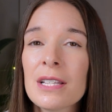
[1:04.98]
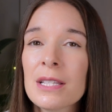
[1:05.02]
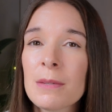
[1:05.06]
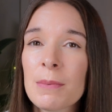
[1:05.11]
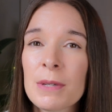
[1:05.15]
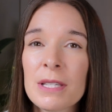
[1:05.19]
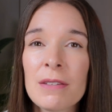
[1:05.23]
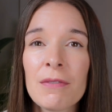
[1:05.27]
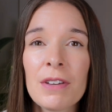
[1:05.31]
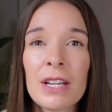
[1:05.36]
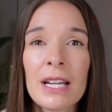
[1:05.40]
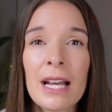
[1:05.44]
and
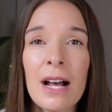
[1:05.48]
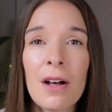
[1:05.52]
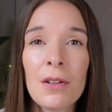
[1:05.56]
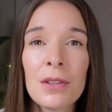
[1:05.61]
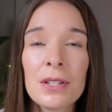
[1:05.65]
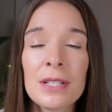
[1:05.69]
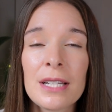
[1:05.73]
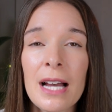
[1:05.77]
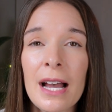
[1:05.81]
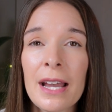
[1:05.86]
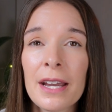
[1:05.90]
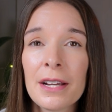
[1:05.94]
specific health
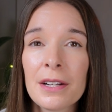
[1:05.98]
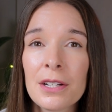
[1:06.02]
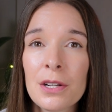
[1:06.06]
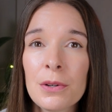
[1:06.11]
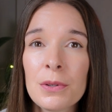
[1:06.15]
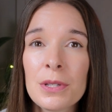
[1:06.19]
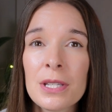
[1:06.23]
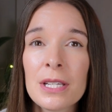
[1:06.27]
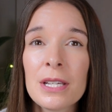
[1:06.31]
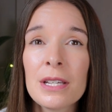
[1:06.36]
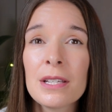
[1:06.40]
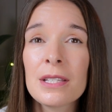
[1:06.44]

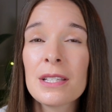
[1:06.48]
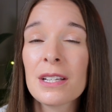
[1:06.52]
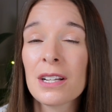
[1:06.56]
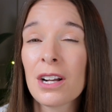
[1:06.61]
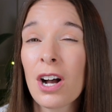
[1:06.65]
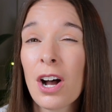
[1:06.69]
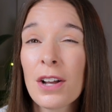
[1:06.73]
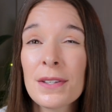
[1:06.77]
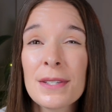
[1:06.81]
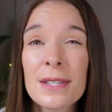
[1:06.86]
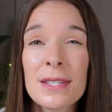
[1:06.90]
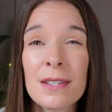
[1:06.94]
diagnoses and
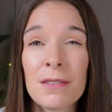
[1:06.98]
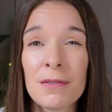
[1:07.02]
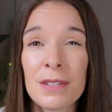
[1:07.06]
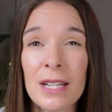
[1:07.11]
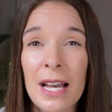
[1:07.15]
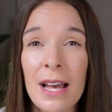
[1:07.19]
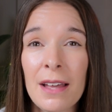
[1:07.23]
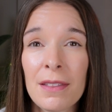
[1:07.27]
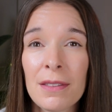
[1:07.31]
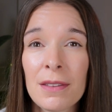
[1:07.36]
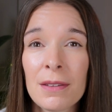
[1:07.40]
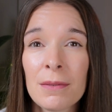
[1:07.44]
causes of
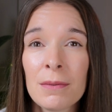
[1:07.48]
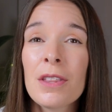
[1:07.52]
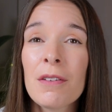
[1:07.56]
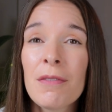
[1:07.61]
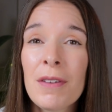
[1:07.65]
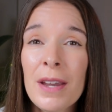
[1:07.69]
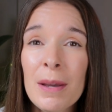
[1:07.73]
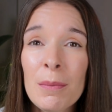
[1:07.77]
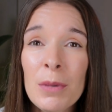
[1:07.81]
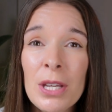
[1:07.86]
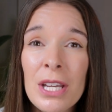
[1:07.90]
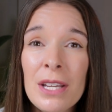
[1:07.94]
death. The
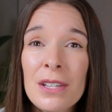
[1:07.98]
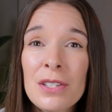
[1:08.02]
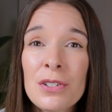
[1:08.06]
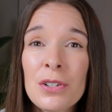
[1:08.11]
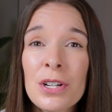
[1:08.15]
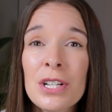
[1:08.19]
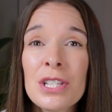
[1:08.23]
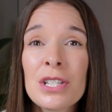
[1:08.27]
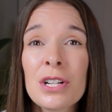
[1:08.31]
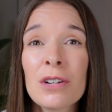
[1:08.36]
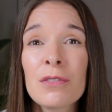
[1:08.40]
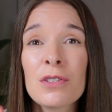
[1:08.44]
family
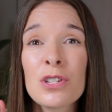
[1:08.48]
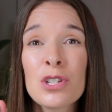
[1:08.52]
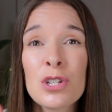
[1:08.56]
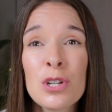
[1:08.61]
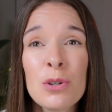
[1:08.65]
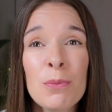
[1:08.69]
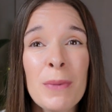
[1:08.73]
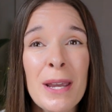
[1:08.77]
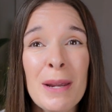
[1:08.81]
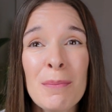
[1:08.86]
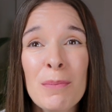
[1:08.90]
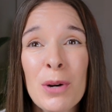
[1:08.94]
history serves
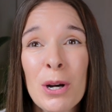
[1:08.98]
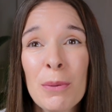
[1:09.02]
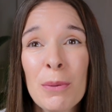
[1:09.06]
two main